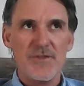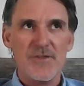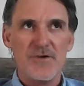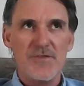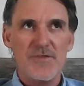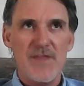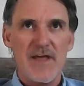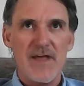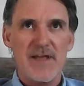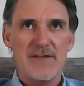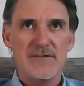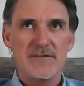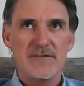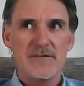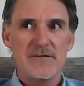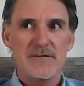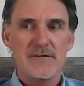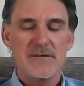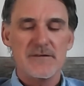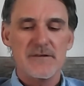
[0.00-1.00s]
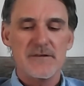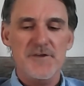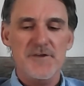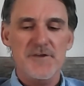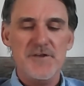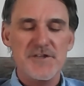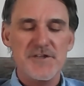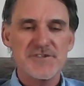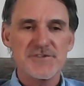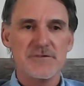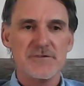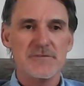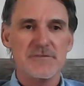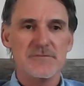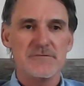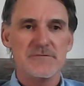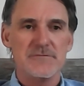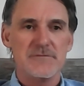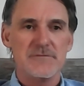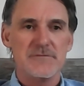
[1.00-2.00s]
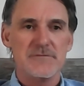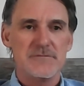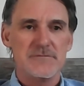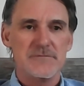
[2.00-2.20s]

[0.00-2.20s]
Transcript: although that initial